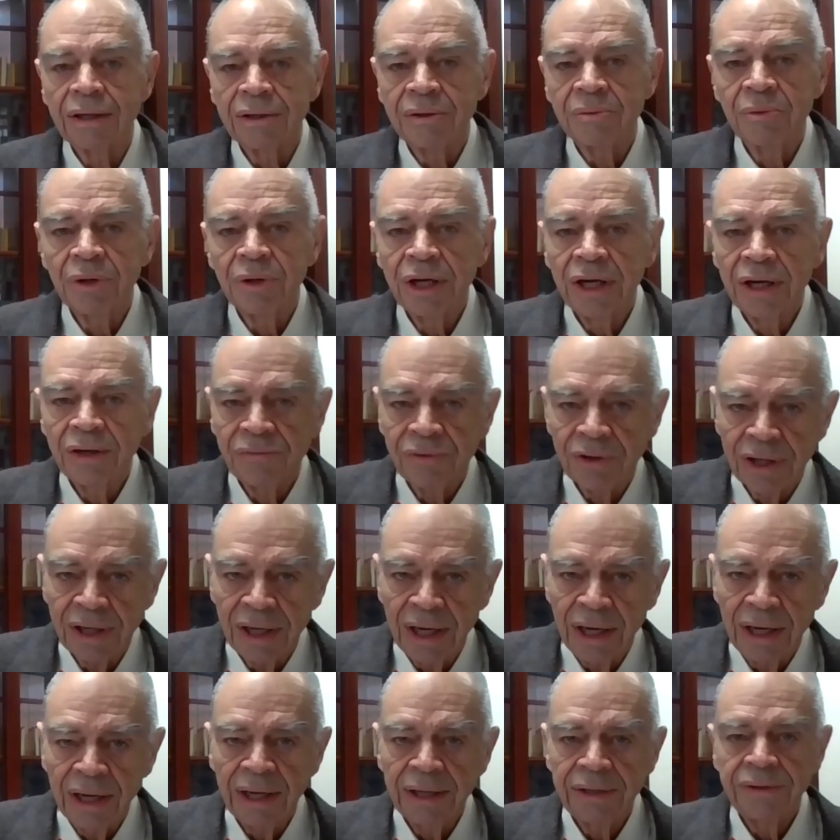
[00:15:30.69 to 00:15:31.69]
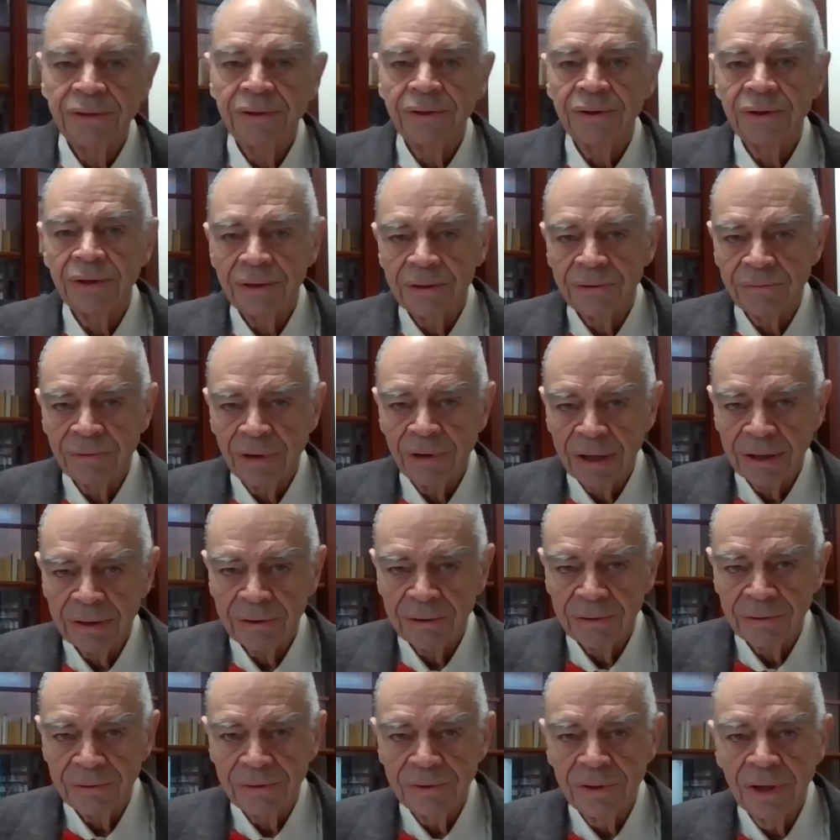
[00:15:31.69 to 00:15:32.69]
And we have a guide to their
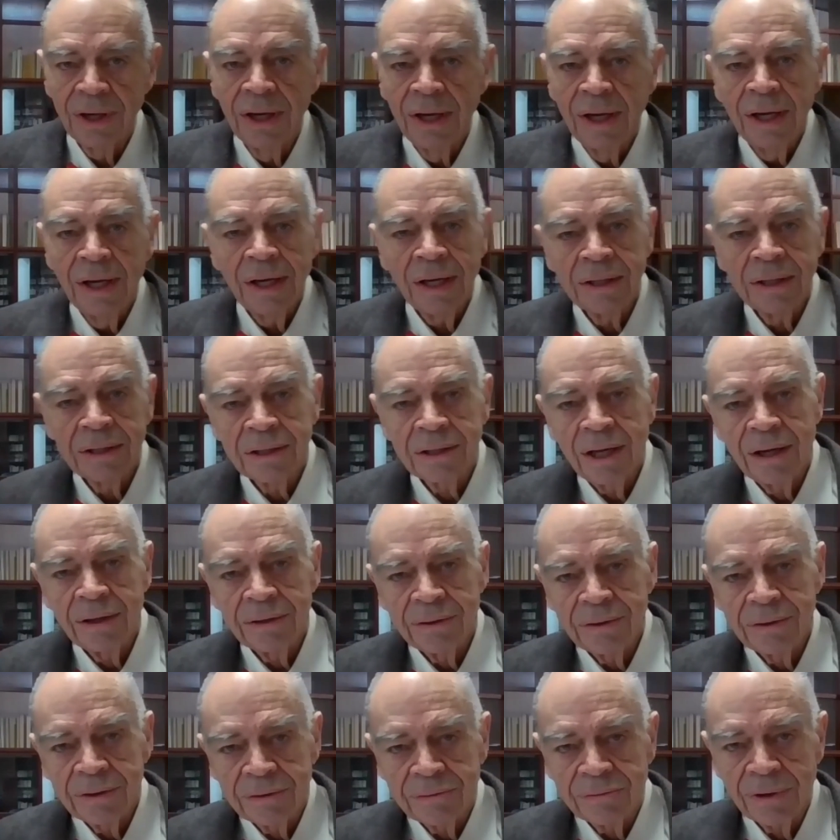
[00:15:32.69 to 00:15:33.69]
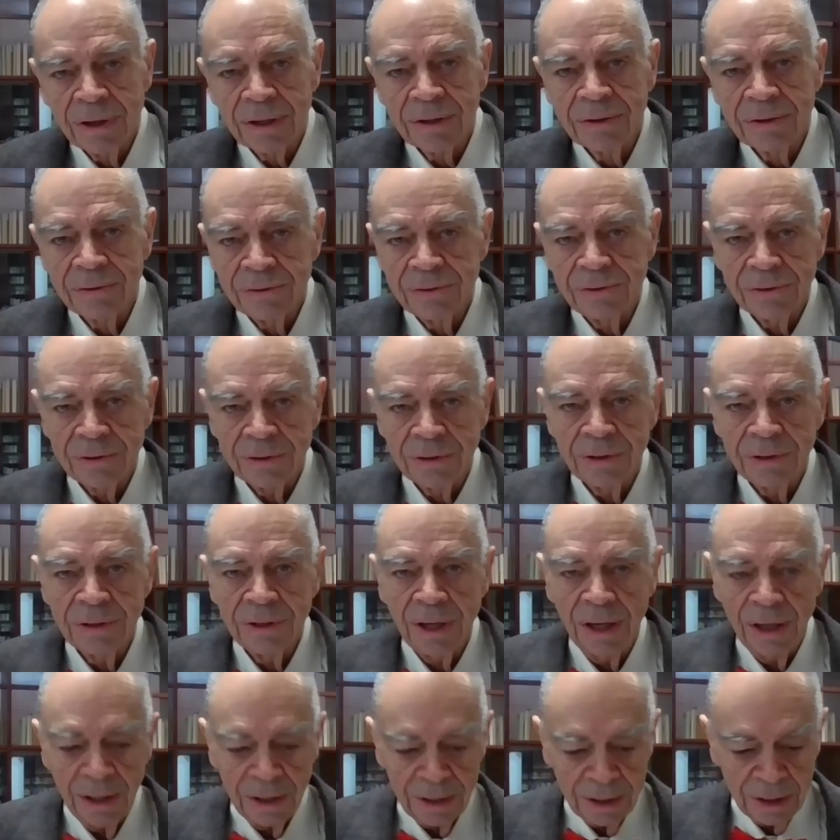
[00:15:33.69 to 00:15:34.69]
records, and a lot of their records are
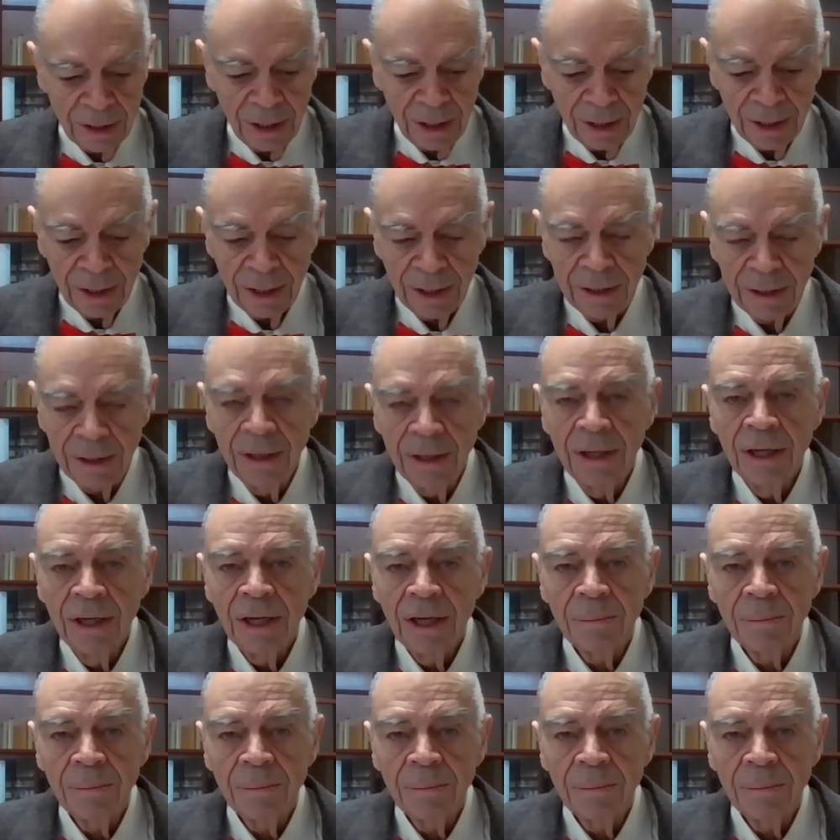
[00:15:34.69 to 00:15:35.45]
online.